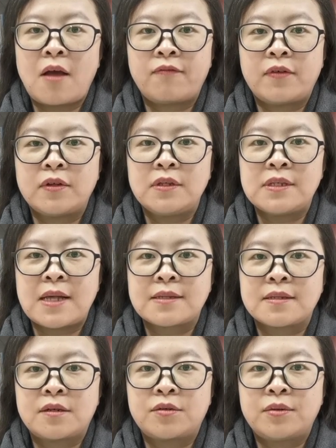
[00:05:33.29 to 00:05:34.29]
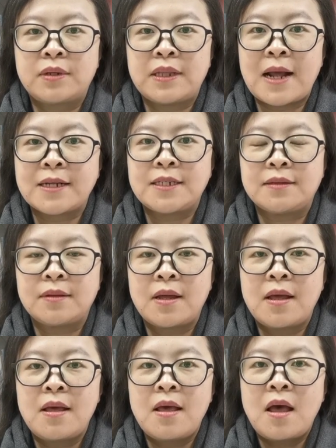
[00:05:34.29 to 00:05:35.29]
for Disaster Reduction.
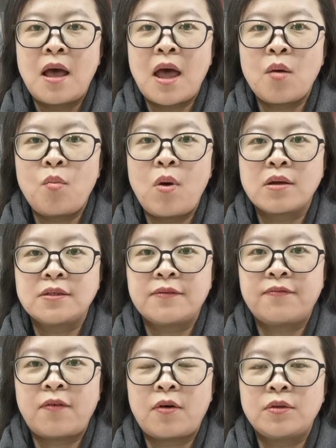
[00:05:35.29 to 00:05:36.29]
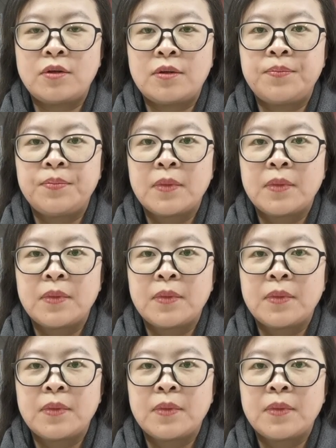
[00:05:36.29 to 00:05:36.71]
I worked for the